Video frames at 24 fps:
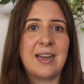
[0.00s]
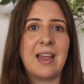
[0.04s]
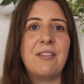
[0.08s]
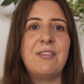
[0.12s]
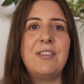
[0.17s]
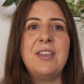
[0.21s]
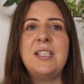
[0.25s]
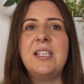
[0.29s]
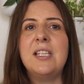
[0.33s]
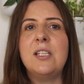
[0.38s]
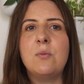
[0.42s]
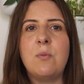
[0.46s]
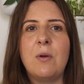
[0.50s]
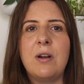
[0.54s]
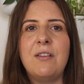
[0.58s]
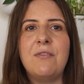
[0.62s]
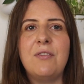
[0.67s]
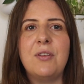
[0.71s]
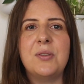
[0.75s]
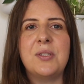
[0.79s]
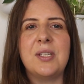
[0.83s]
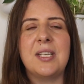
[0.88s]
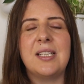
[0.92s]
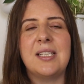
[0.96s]
Now, this is one
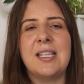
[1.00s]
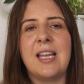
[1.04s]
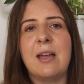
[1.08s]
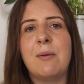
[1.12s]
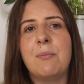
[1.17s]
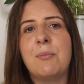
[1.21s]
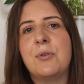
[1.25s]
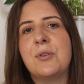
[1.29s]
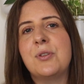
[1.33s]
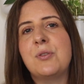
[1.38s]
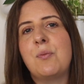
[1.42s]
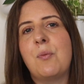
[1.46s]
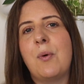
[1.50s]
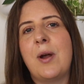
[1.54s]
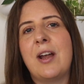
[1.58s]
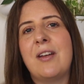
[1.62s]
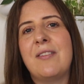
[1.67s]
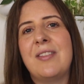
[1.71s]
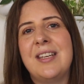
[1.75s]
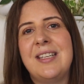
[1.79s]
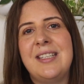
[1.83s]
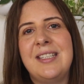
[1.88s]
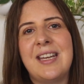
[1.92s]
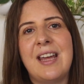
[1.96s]
of those examples
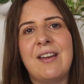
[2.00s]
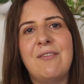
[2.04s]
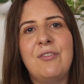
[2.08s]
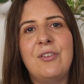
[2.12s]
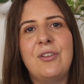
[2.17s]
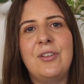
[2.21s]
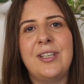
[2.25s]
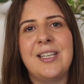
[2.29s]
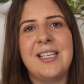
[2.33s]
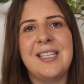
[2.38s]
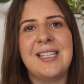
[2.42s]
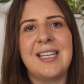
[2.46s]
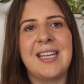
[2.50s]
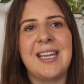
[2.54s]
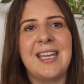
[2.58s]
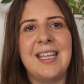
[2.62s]
where the devil is